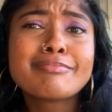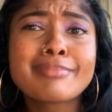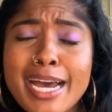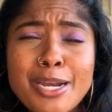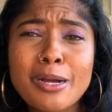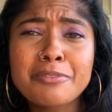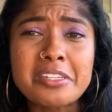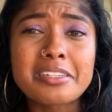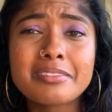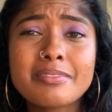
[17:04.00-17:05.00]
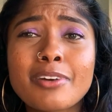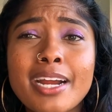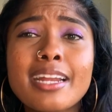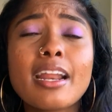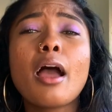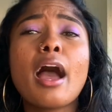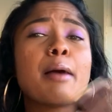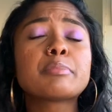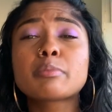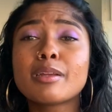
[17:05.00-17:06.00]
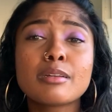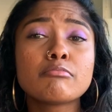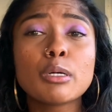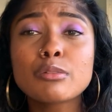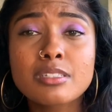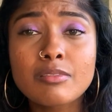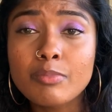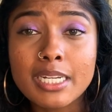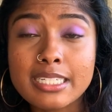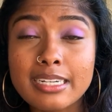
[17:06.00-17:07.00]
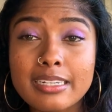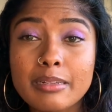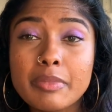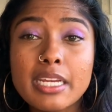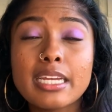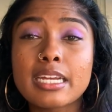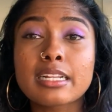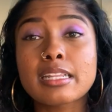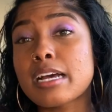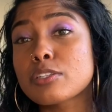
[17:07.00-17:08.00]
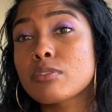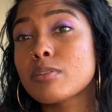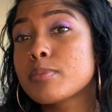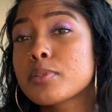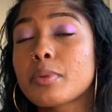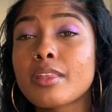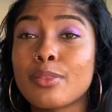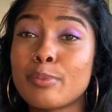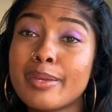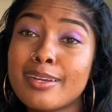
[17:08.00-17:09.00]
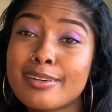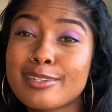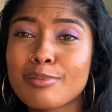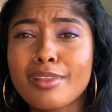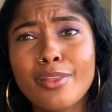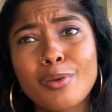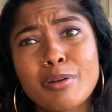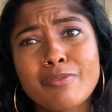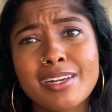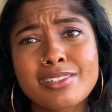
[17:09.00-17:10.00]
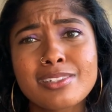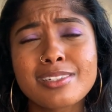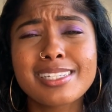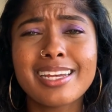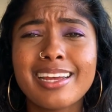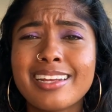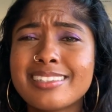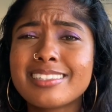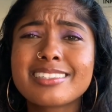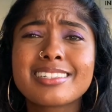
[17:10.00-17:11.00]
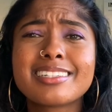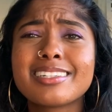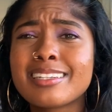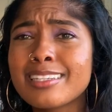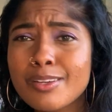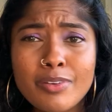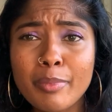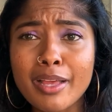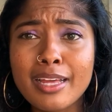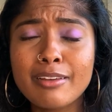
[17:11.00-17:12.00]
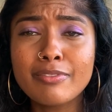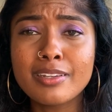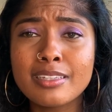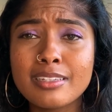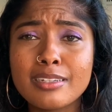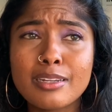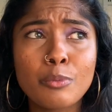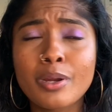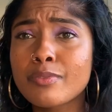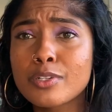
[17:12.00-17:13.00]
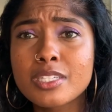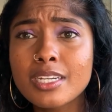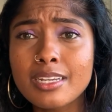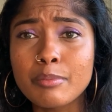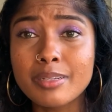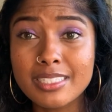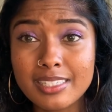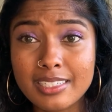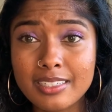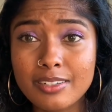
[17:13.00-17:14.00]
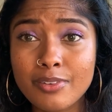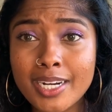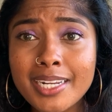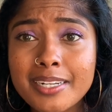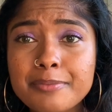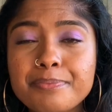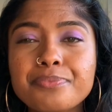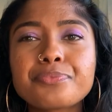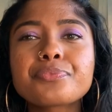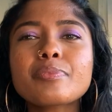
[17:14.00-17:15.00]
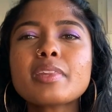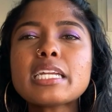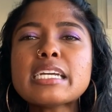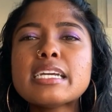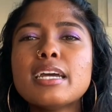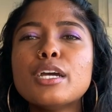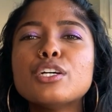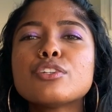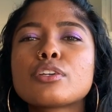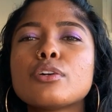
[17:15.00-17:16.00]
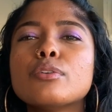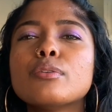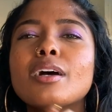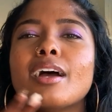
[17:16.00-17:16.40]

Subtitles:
that often, right? I'm spending most of my time in classrooms with other peers, with other professors, and living my life in whatever city I'm based in, right? So